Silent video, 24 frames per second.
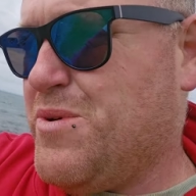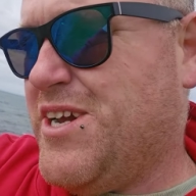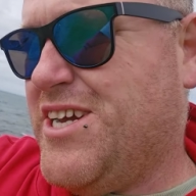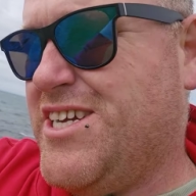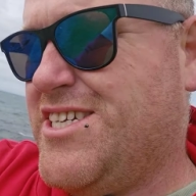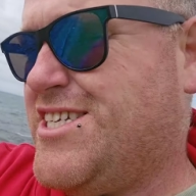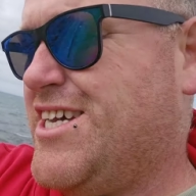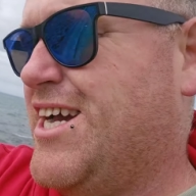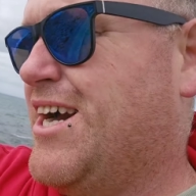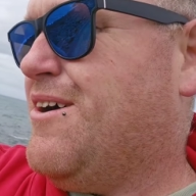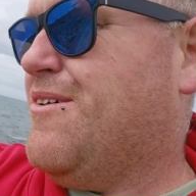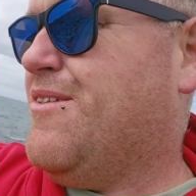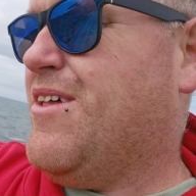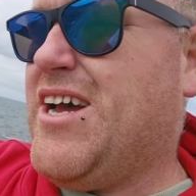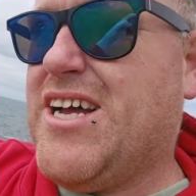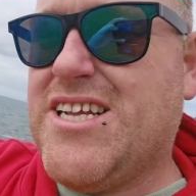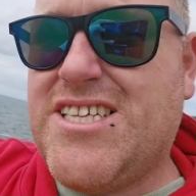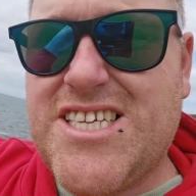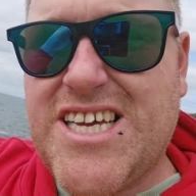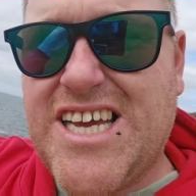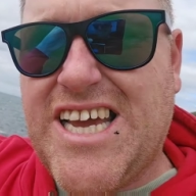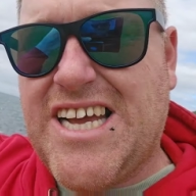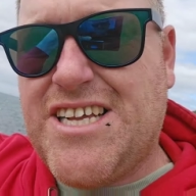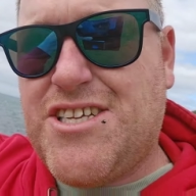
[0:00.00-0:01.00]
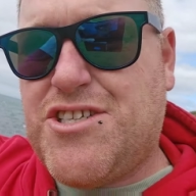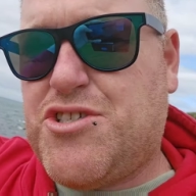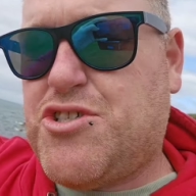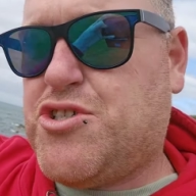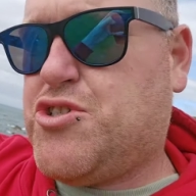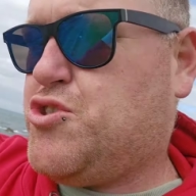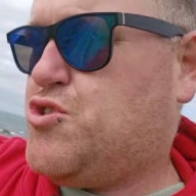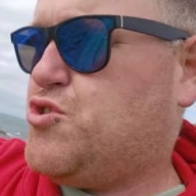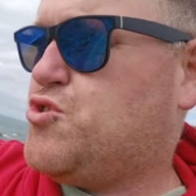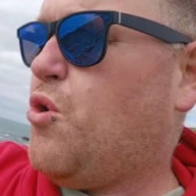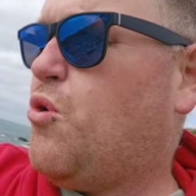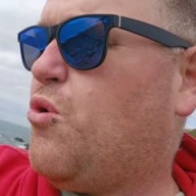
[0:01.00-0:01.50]
easy out there to get
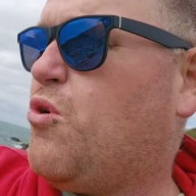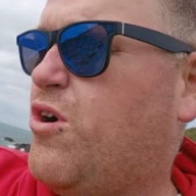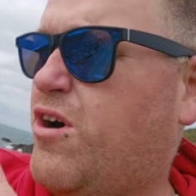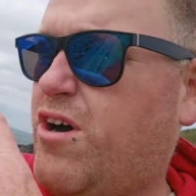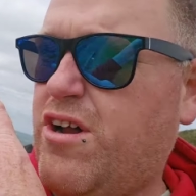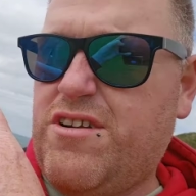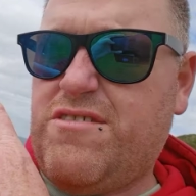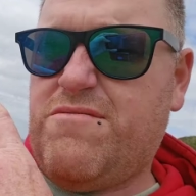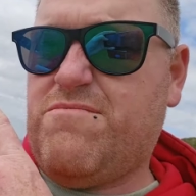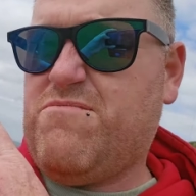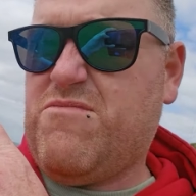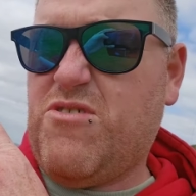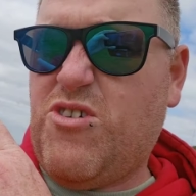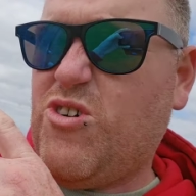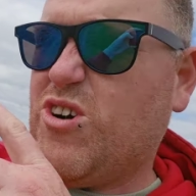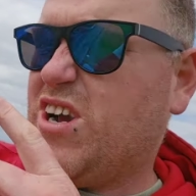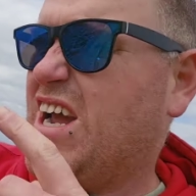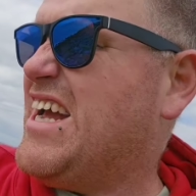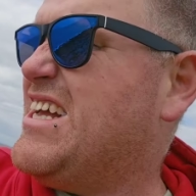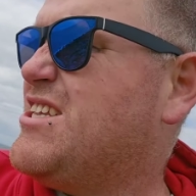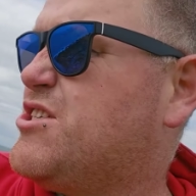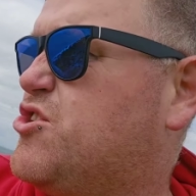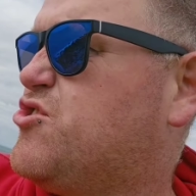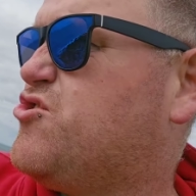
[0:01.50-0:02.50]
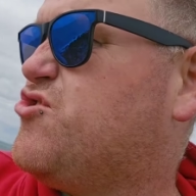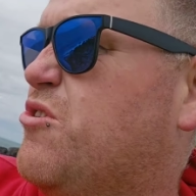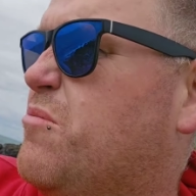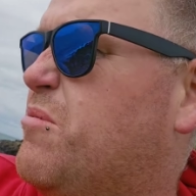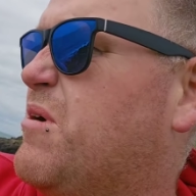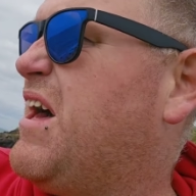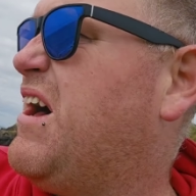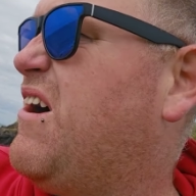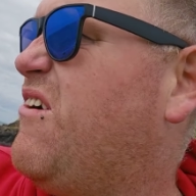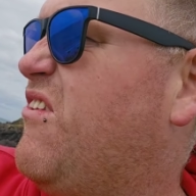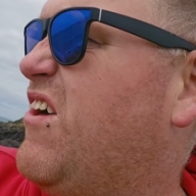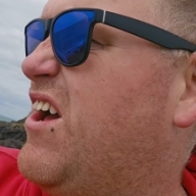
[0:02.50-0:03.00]
stuck on or get into trouble
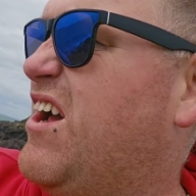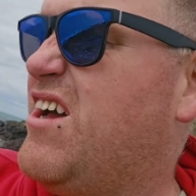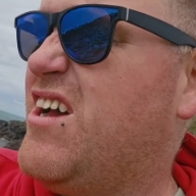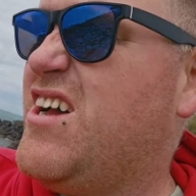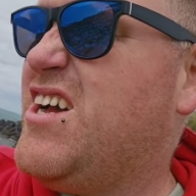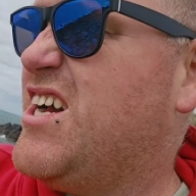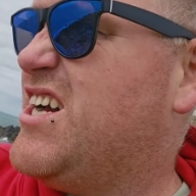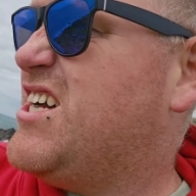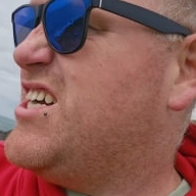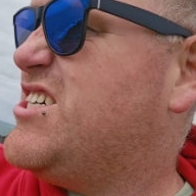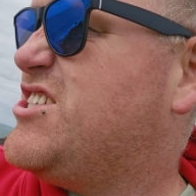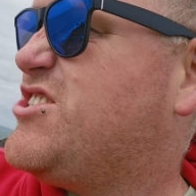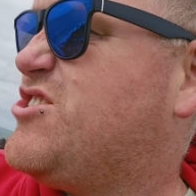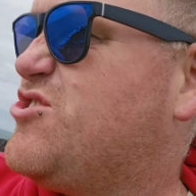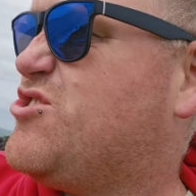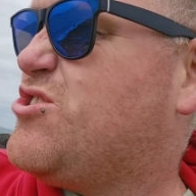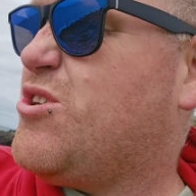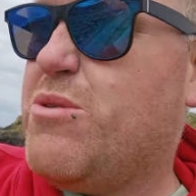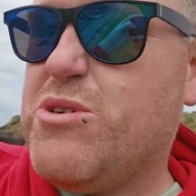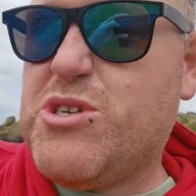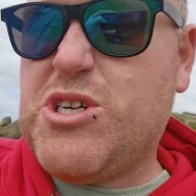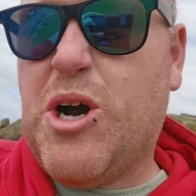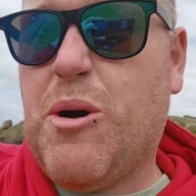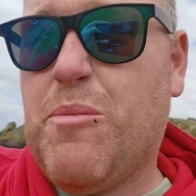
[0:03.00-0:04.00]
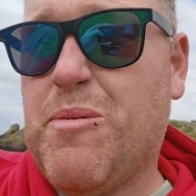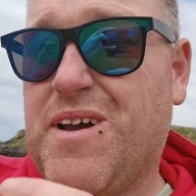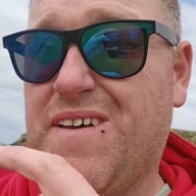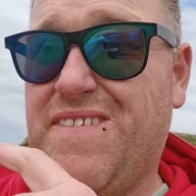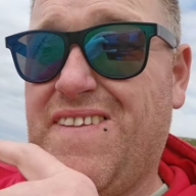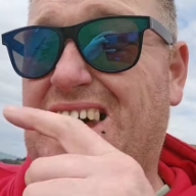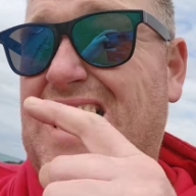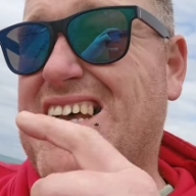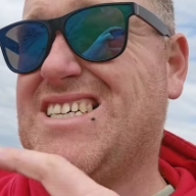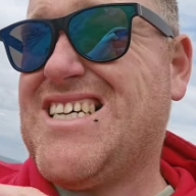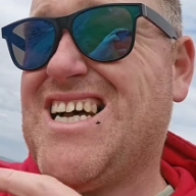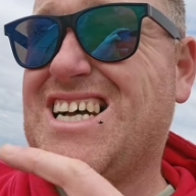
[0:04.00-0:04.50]
out there. It's just so choppy and
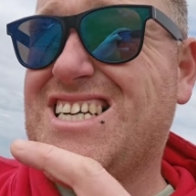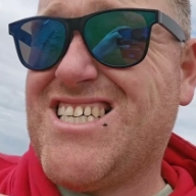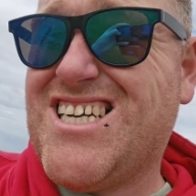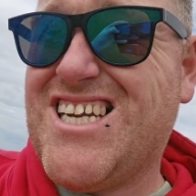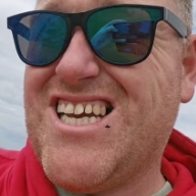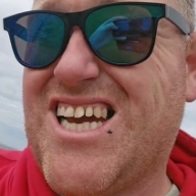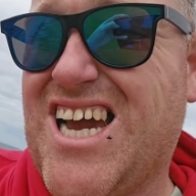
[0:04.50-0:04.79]
it's actually